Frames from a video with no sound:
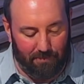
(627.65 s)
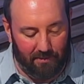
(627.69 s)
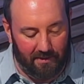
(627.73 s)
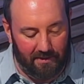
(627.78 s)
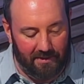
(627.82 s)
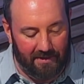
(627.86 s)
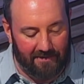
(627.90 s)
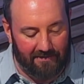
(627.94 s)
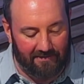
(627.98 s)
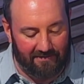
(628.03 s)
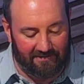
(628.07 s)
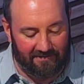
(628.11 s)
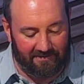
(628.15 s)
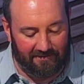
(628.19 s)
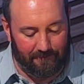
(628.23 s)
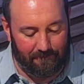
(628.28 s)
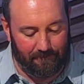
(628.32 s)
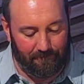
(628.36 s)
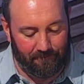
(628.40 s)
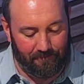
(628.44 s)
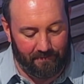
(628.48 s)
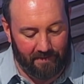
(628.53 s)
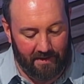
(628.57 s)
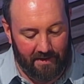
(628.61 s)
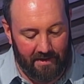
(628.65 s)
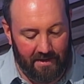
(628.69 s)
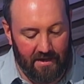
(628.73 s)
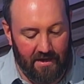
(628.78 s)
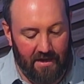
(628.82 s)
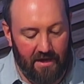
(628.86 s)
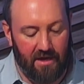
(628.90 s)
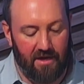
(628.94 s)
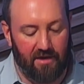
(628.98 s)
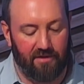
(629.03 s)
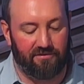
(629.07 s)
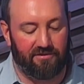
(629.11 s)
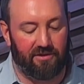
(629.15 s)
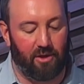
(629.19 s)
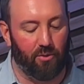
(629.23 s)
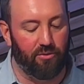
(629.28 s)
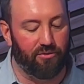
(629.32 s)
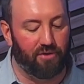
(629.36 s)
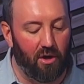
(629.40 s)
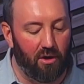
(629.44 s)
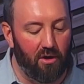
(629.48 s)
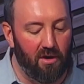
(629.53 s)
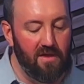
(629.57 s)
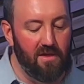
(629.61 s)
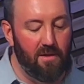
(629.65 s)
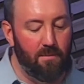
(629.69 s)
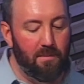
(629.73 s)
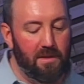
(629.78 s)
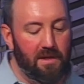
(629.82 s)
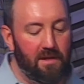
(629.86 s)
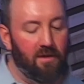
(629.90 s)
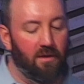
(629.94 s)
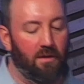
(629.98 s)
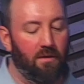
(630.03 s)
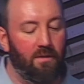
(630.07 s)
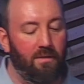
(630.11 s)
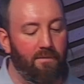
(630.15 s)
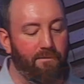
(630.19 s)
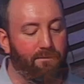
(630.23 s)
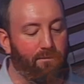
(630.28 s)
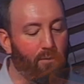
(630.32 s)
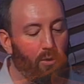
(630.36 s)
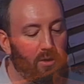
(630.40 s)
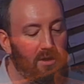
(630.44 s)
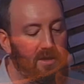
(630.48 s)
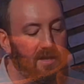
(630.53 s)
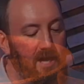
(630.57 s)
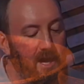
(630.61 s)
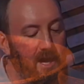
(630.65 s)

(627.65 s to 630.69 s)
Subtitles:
place. So during the meal, 4